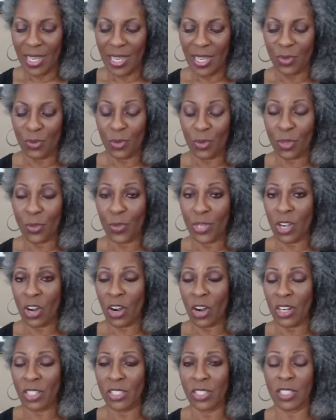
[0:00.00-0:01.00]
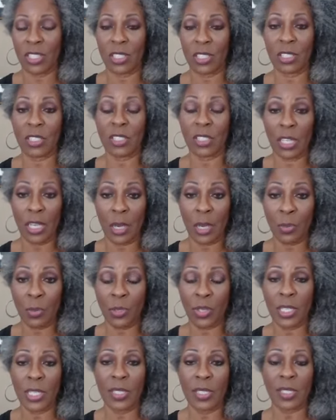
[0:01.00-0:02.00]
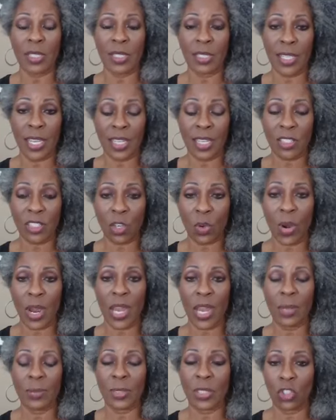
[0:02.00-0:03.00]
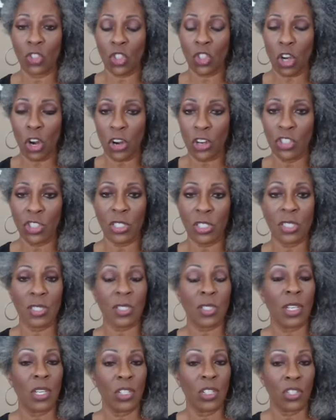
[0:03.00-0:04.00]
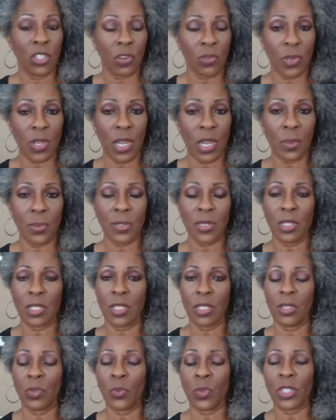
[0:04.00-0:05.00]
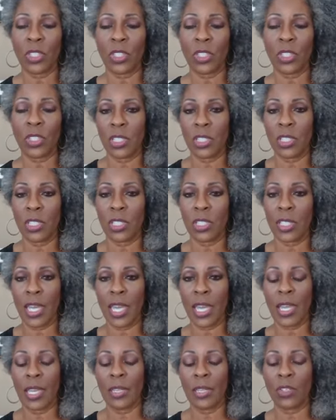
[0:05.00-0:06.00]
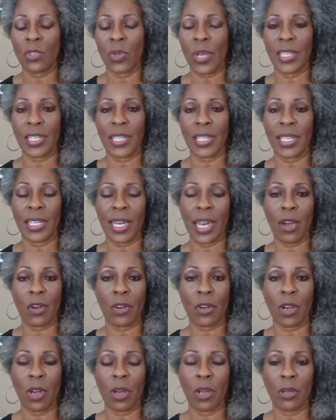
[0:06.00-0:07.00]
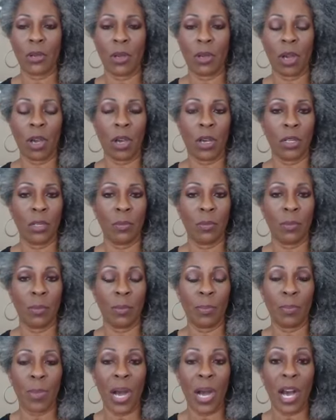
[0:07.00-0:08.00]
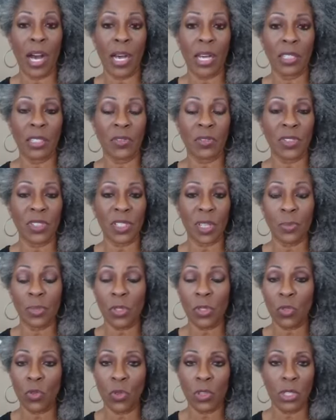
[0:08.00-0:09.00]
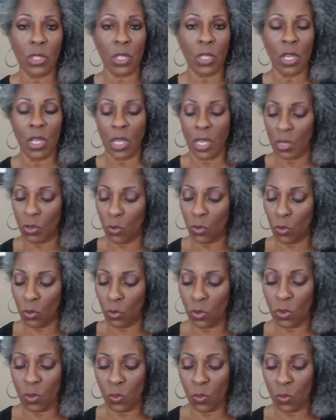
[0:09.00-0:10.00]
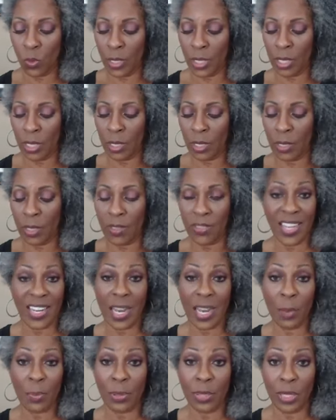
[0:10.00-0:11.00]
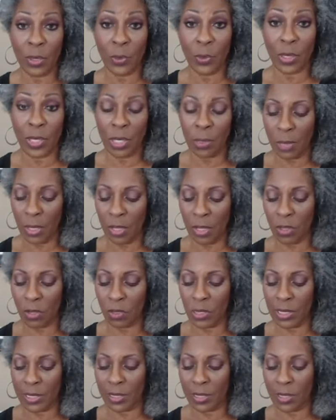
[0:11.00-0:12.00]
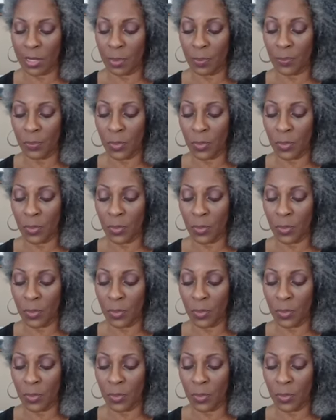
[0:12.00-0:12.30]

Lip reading: with regards to celebrities and sex crimes and charges, Jeffrey Epstein went to court today trying to get out on bond of some sort. They're not playing with him either. Listen,